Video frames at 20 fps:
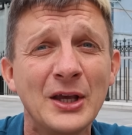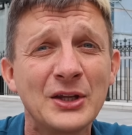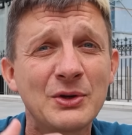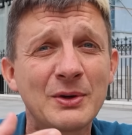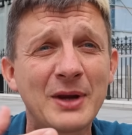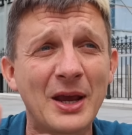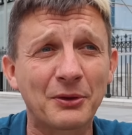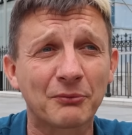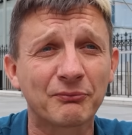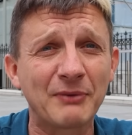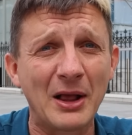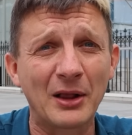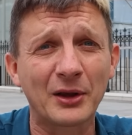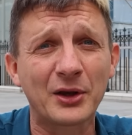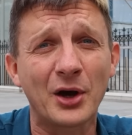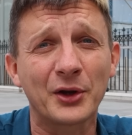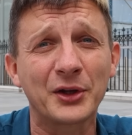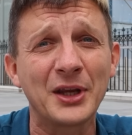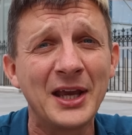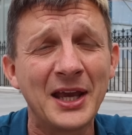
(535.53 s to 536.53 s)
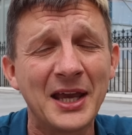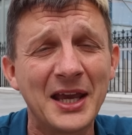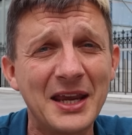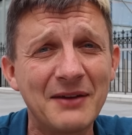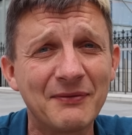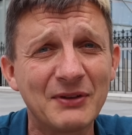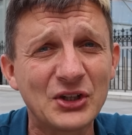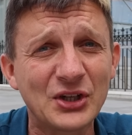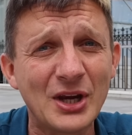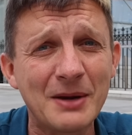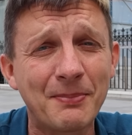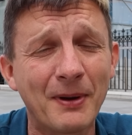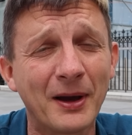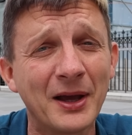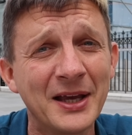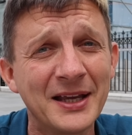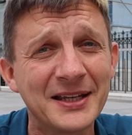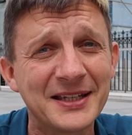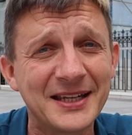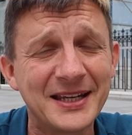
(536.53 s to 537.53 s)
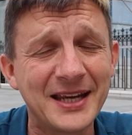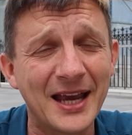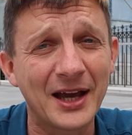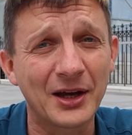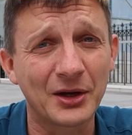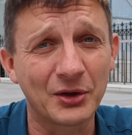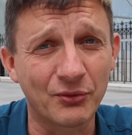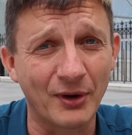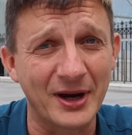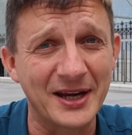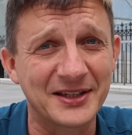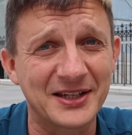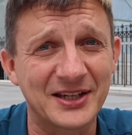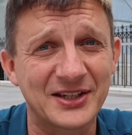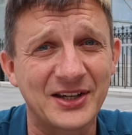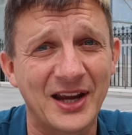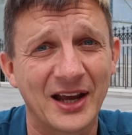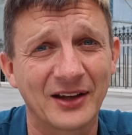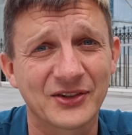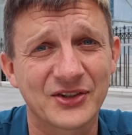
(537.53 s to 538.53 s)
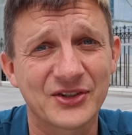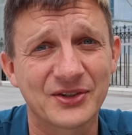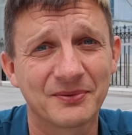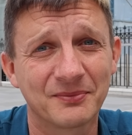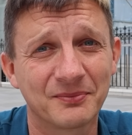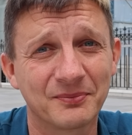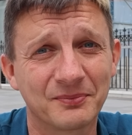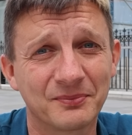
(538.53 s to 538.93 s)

so you get the rail card even cheaper to get great discounts.